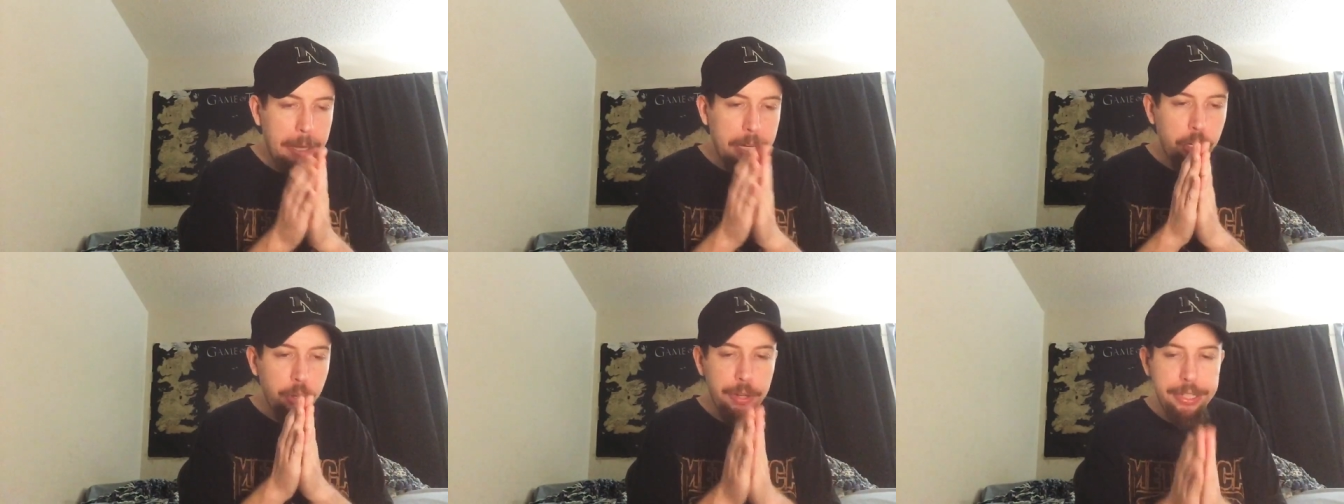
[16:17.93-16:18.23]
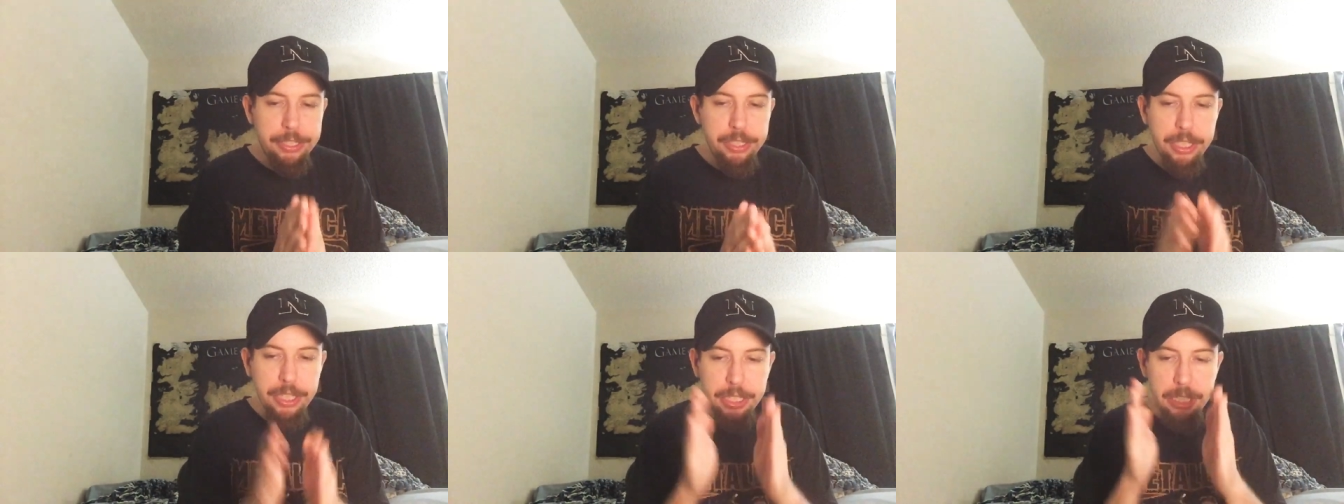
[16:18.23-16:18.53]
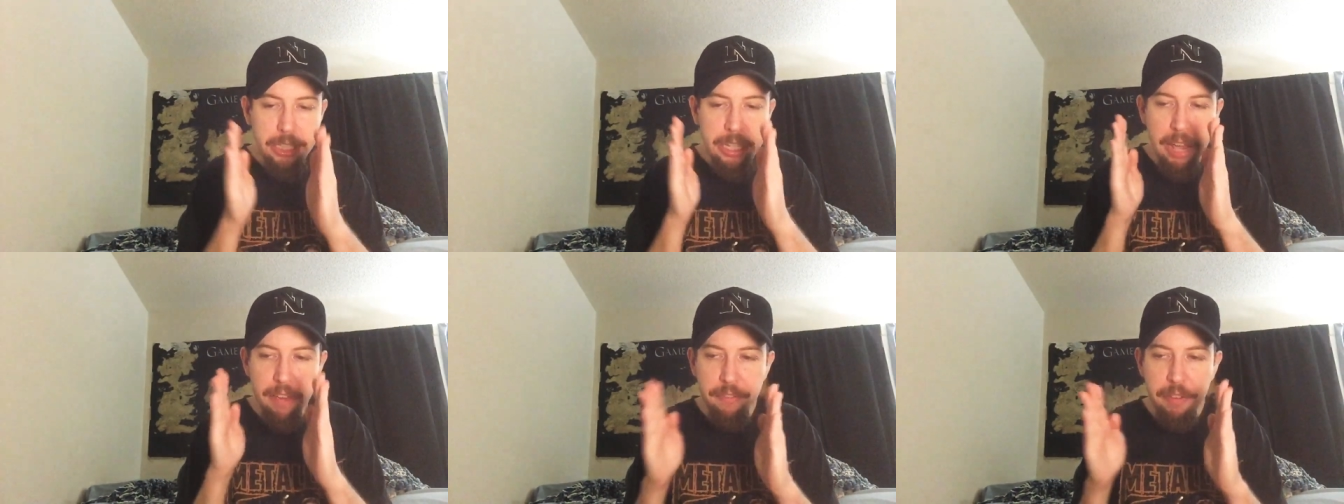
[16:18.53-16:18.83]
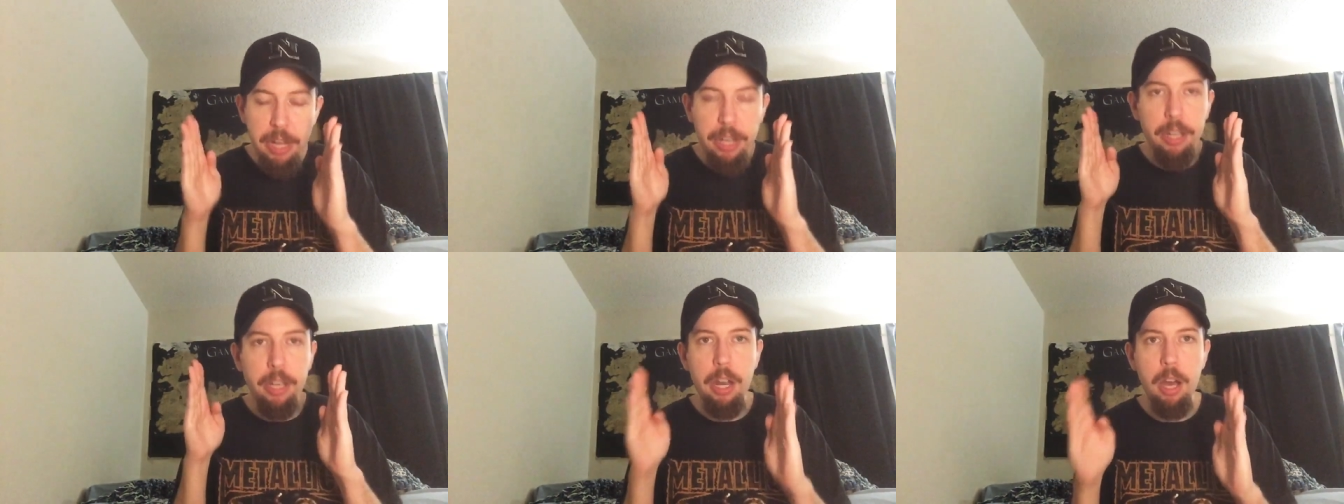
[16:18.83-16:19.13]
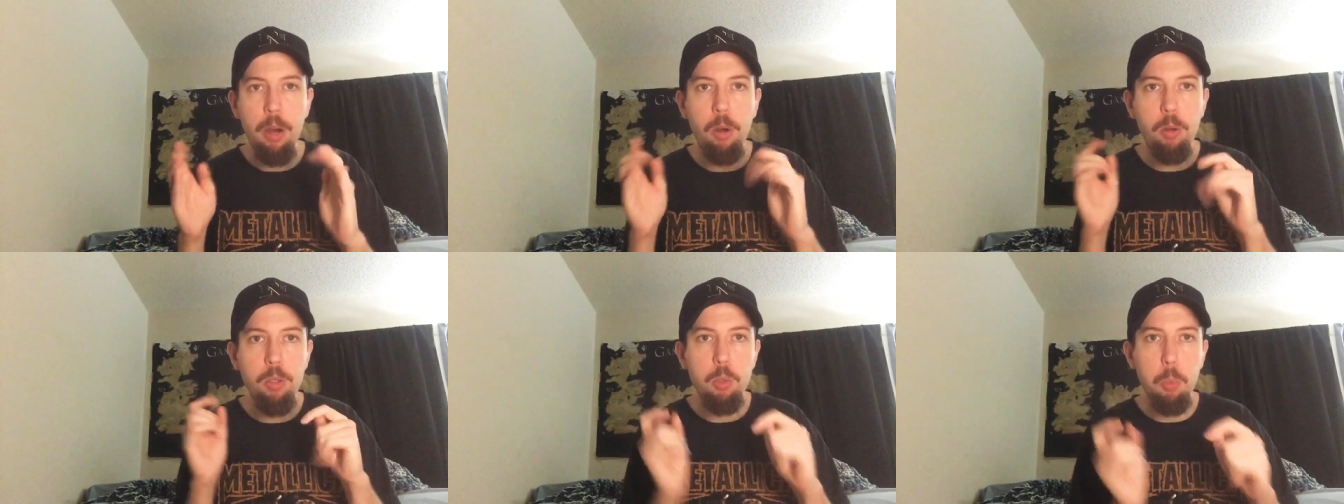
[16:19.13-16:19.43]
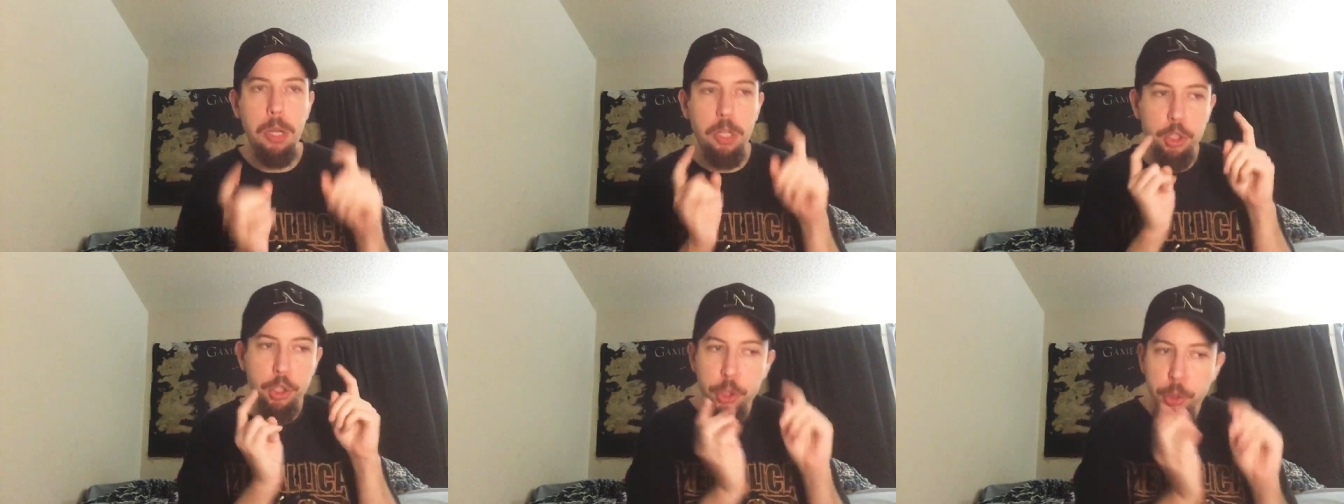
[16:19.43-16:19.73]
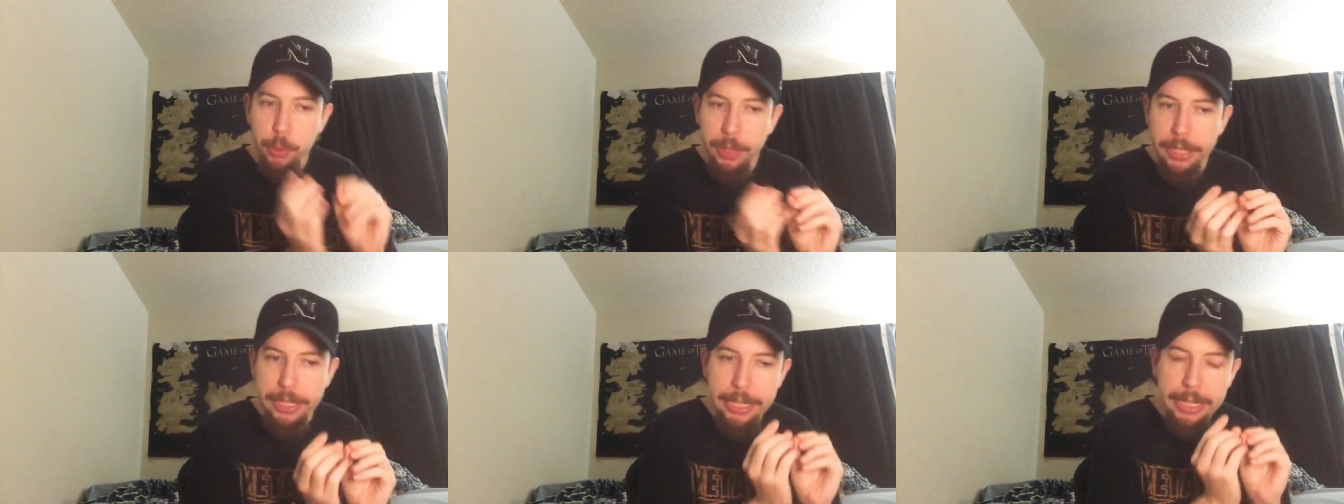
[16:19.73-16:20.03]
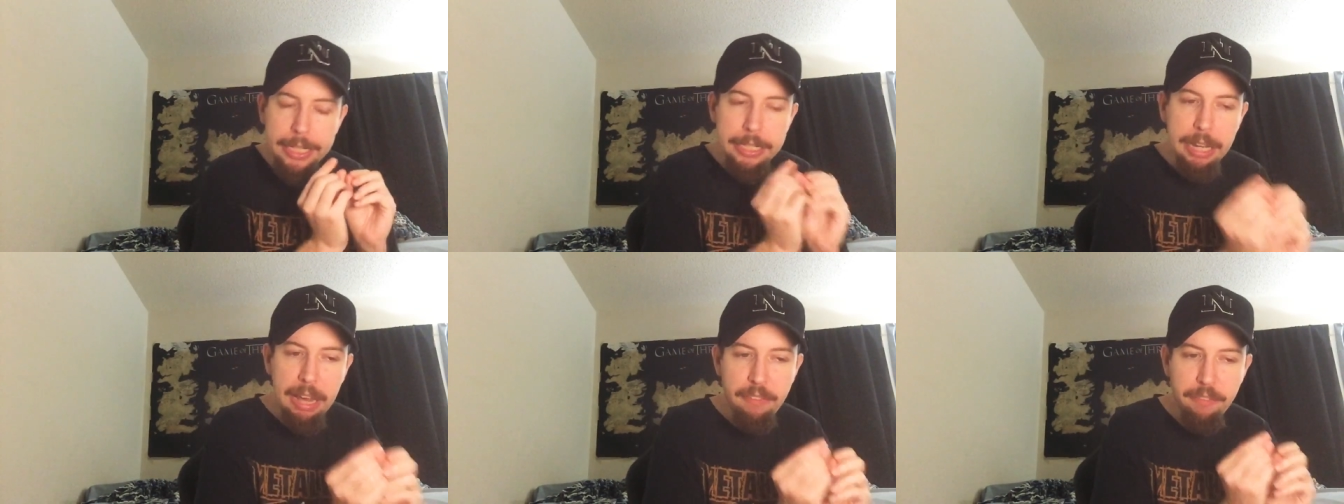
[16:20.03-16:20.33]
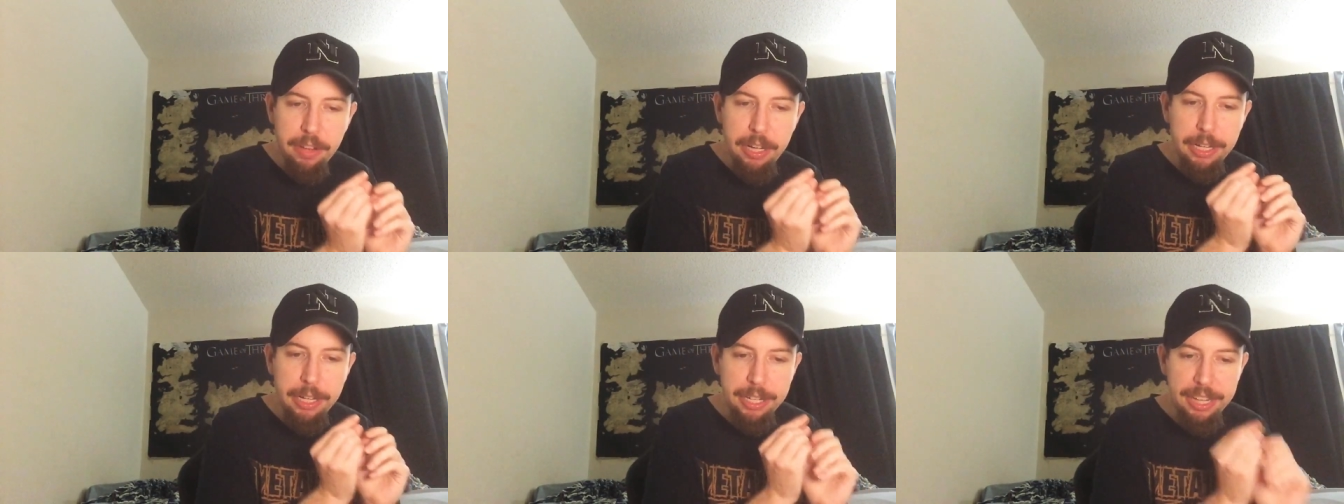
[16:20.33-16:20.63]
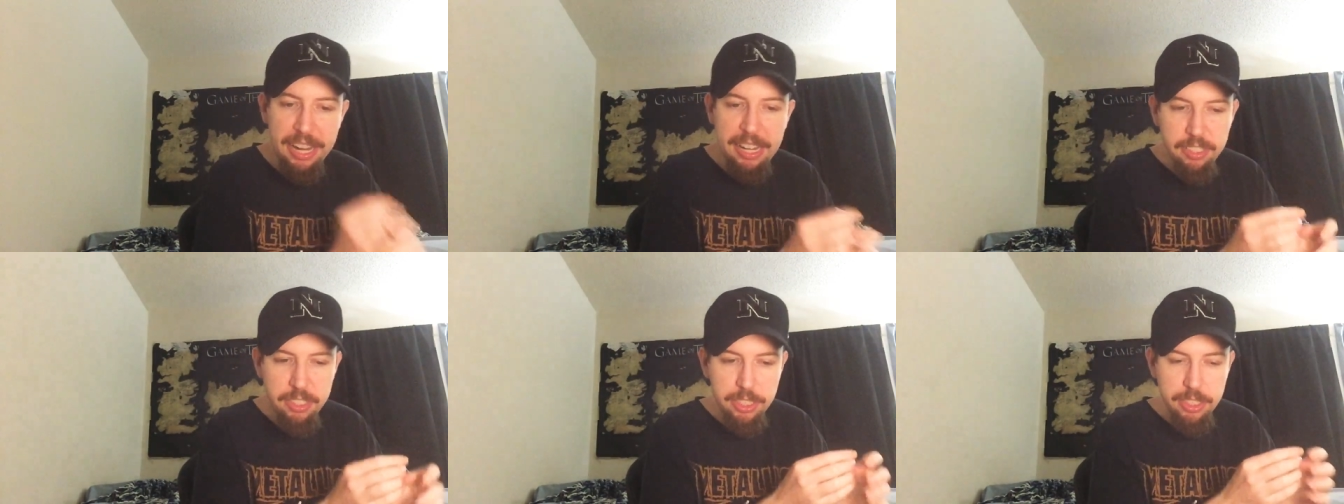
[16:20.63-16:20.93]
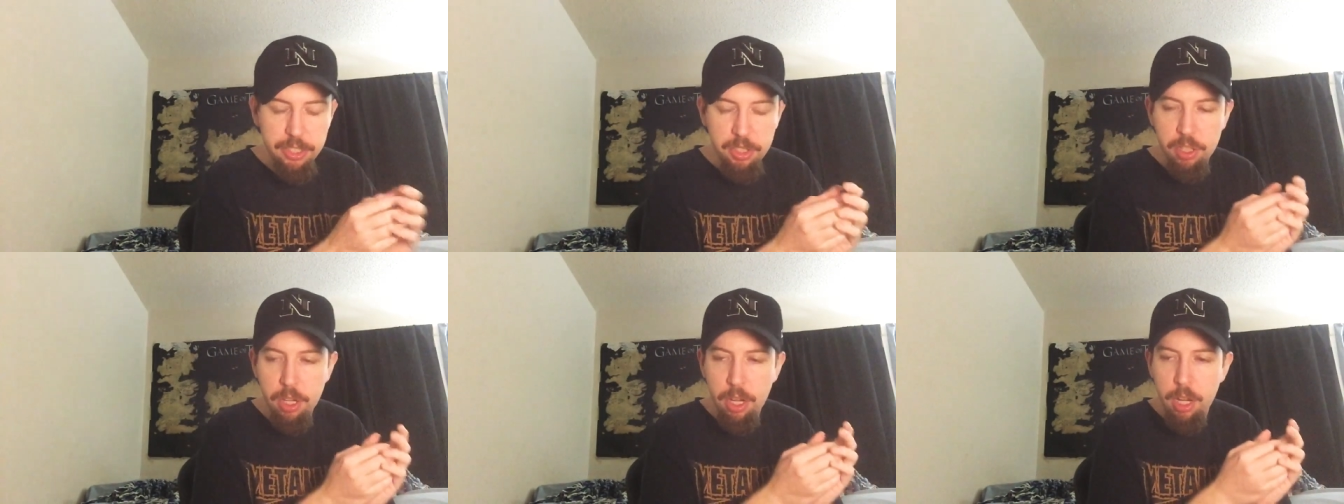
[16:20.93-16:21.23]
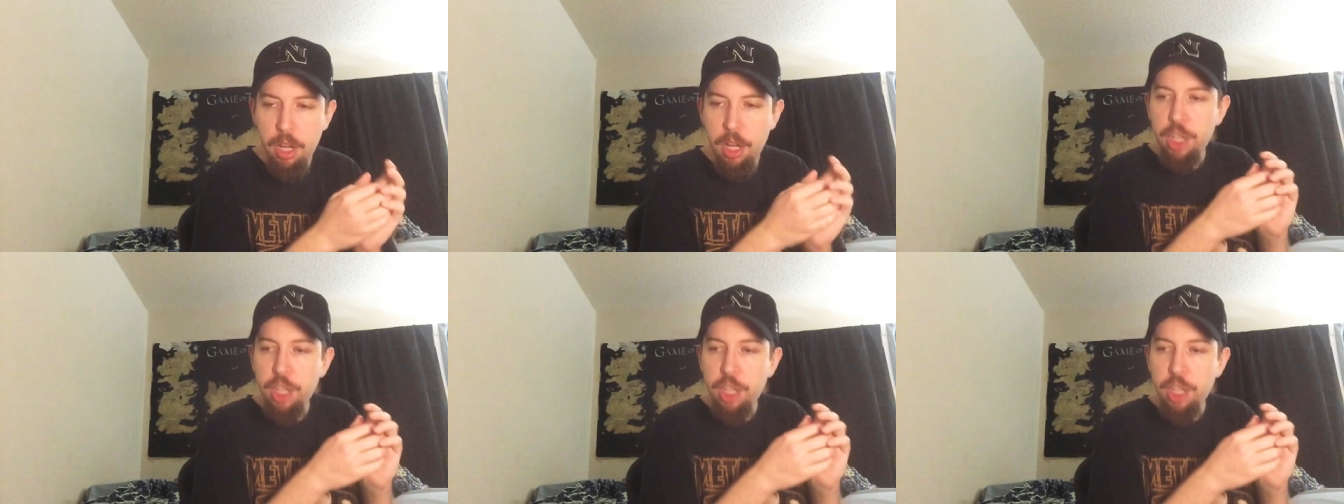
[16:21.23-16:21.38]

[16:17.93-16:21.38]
increasing definite no's while shrinking definite yeses